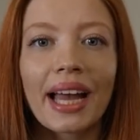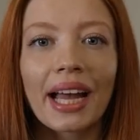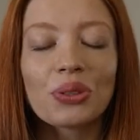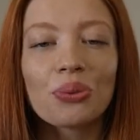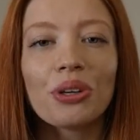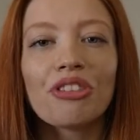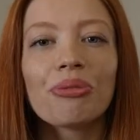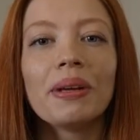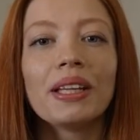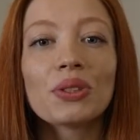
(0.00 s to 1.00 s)
that
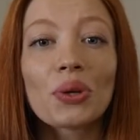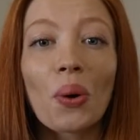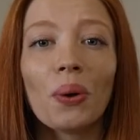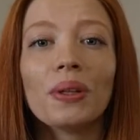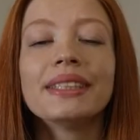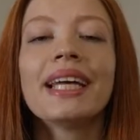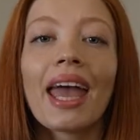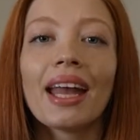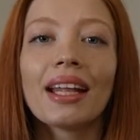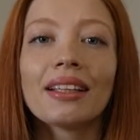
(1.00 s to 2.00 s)
we've been told
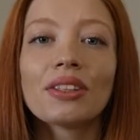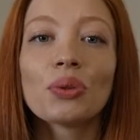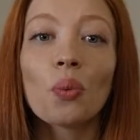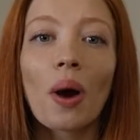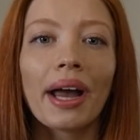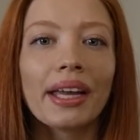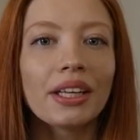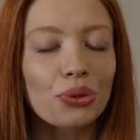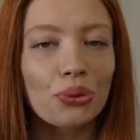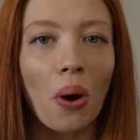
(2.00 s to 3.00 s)
and why
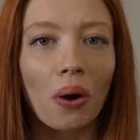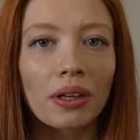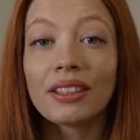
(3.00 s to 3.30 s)
it's wrong.